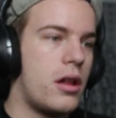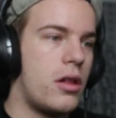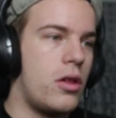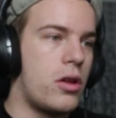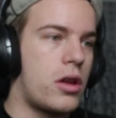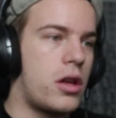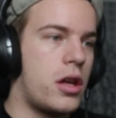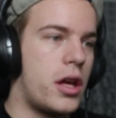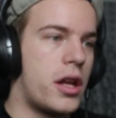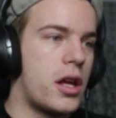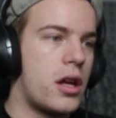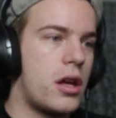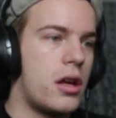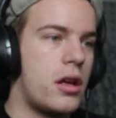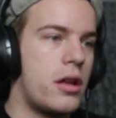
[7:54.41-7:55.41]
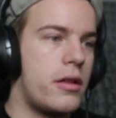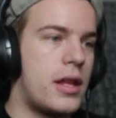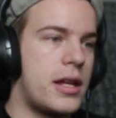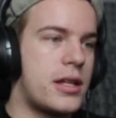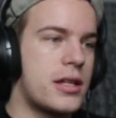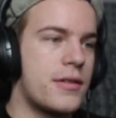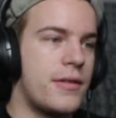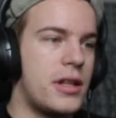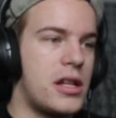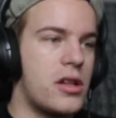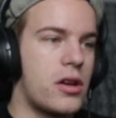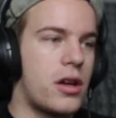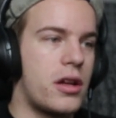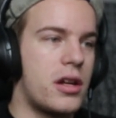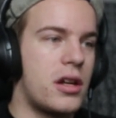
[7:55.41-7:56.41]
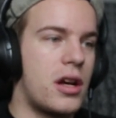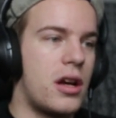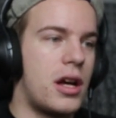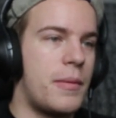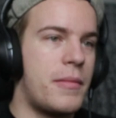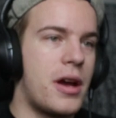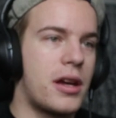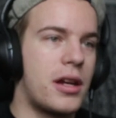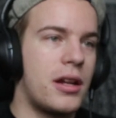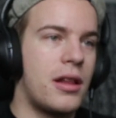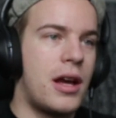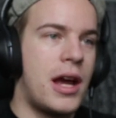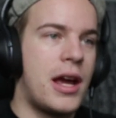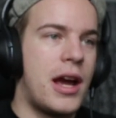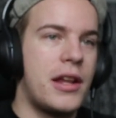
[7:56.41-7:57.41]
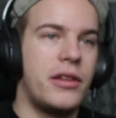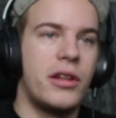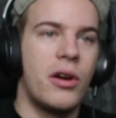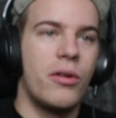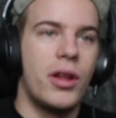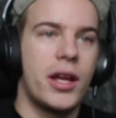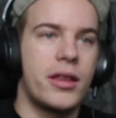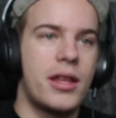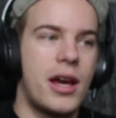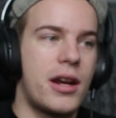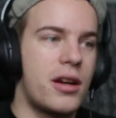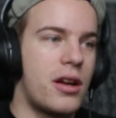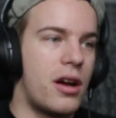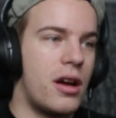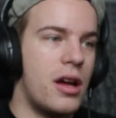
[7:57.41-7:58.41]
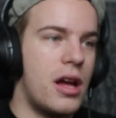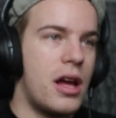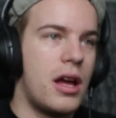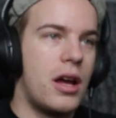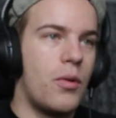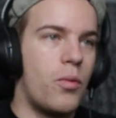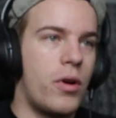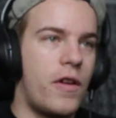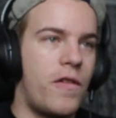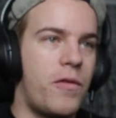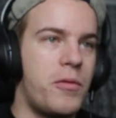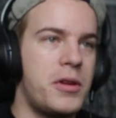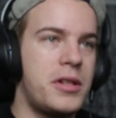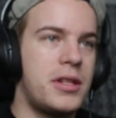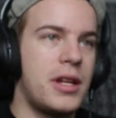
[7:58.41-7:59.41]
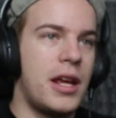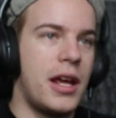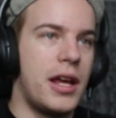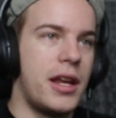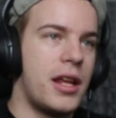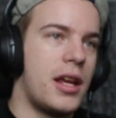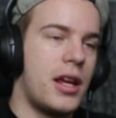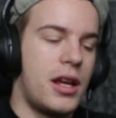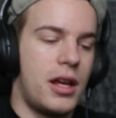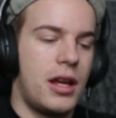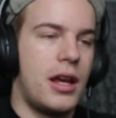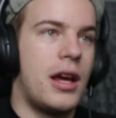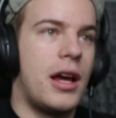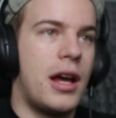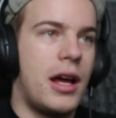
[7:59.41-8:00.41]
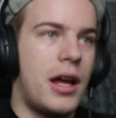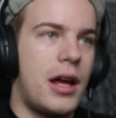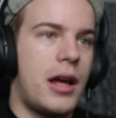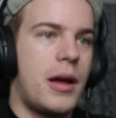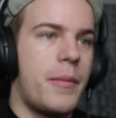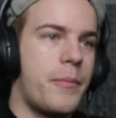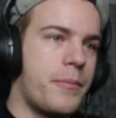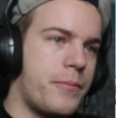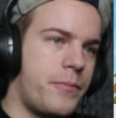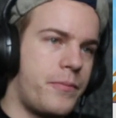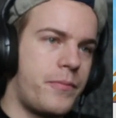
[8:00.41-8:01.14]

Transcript: look good. That doesn't really look good at all. I'm not gonna lie, I don't like that at all. What if we did, um,